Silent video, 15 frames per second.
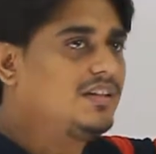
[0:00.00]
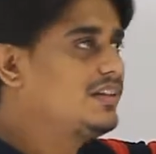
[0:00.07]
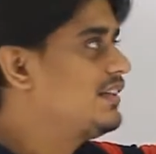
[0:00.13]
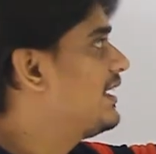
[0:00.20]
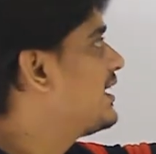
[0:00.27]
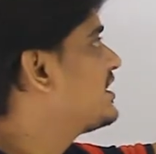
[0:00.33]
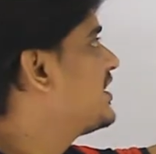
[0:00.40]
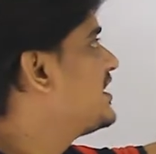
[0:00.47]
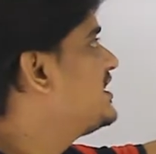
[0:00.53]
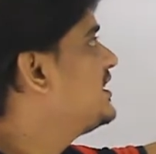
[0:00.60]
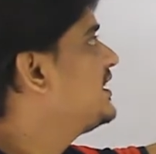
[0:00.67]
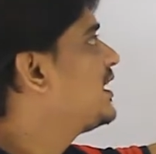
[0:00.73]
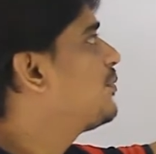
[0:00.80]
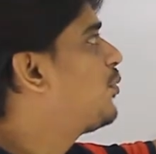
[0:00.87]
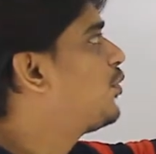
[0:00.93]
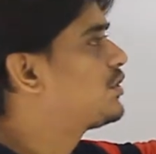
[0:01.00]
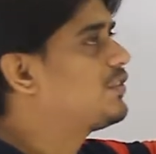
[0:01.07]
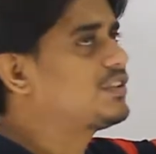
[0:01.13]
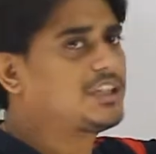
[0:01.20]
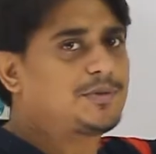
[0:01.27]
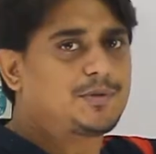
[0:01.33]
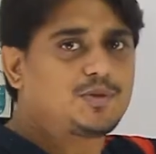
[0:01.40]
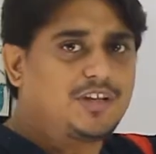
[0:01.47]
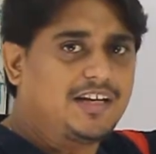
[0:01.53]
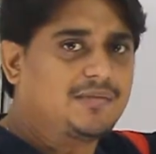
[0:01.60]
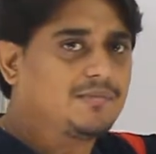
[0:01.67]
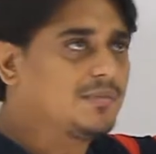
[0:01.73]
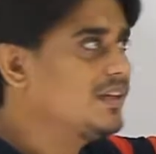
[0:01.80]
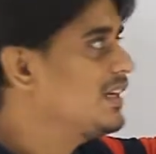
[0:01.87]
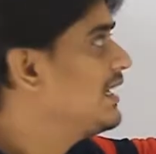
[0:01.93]
They are changing their position with respect to
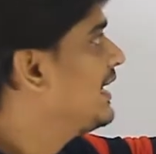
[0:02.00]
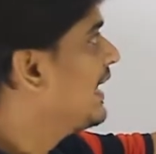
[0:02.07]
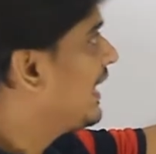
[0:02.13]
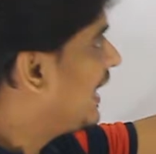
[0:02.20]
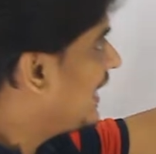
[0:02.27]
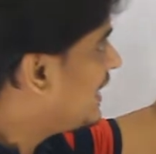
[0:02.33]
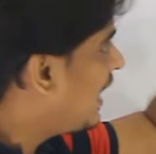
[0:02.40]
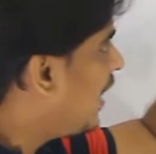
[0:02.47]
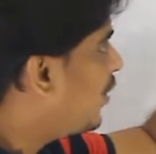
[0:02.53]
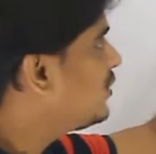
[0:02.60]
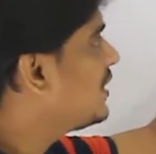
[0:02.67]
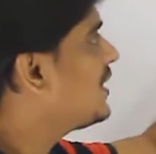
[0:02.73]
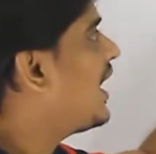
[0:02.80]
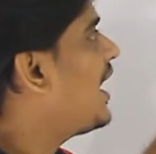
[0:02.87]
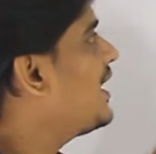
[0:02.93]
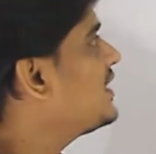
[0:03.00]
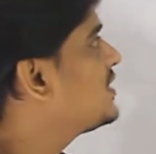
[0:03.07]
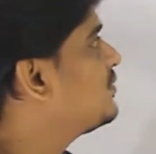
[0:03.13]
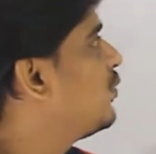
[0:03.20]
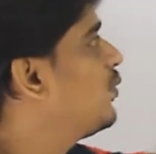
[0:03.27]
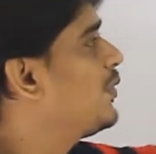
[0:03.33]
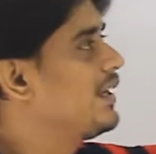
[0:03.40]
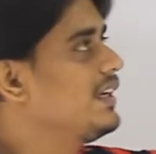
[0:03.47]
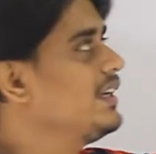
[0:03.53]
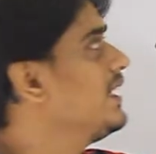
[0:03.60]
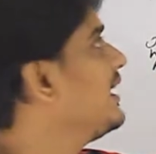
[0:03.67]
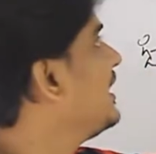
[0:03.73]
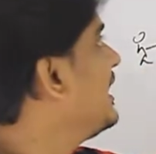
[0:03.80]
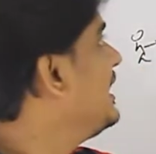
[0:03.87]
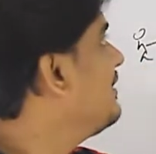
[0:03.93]
time. Like how the car is moving,
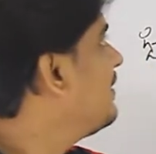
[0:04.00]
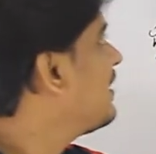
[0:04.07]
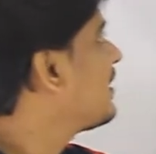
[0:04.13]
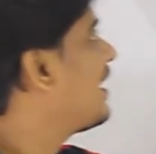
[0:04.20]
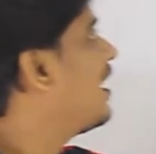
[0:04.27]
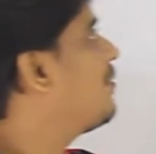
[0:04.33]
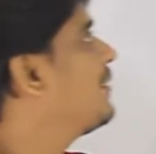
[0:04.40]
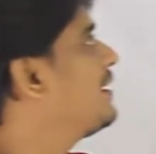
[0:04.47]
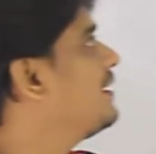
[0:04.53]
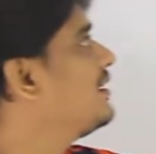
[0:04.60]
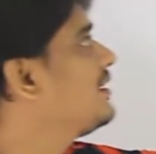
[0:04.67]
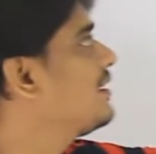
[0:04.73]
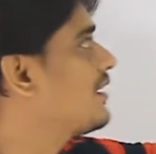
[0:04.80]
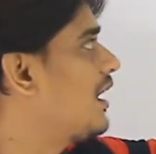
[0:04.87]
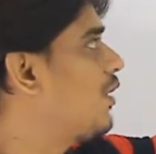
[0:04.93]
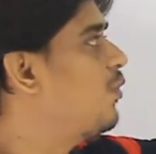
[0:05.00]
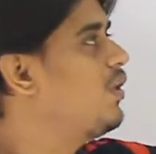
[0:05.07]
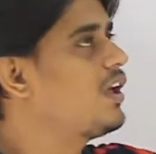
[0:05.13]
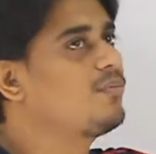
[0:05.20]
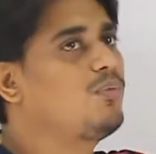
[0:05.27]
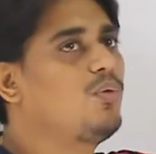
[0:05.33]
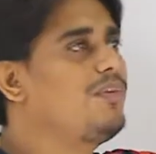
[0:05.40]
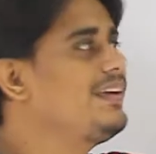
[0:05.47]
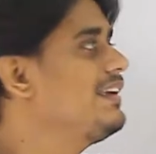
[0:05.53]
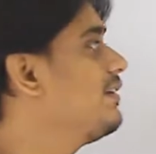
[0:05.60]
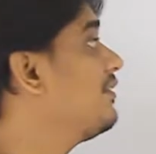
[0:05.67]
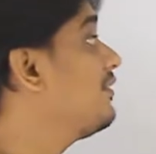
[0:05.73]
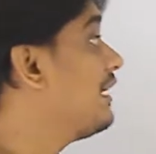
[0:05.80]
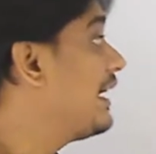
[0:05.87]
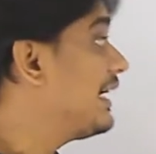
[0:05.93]
even Ram and Rahul are
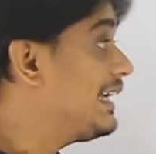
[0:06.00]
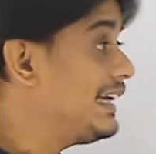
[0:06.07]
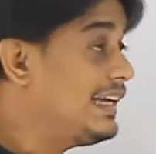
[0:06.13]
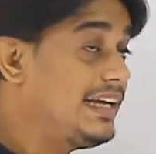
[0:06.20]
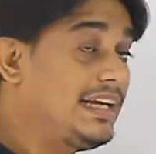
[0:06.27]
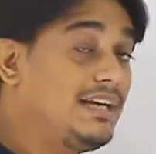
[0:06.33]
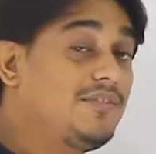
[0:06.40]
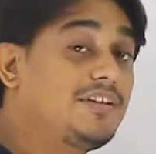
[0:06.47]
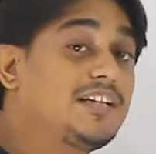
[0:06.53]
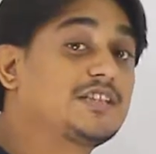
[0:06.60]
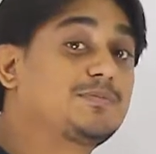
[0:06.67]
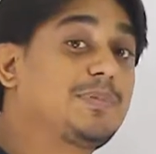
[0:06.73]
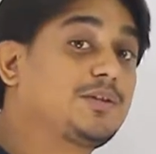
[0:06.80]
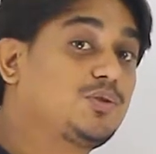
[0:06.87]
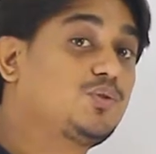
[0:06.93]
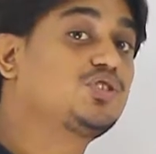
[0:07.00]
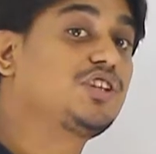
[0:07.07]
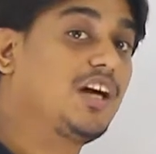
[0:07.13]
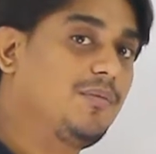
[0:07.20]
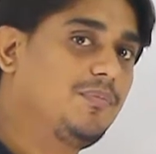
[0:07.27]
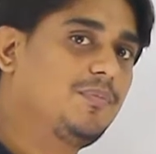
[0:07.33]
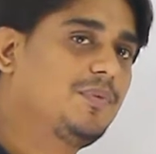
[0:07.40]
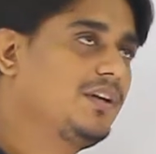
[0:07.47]
moving with respect to Shyam.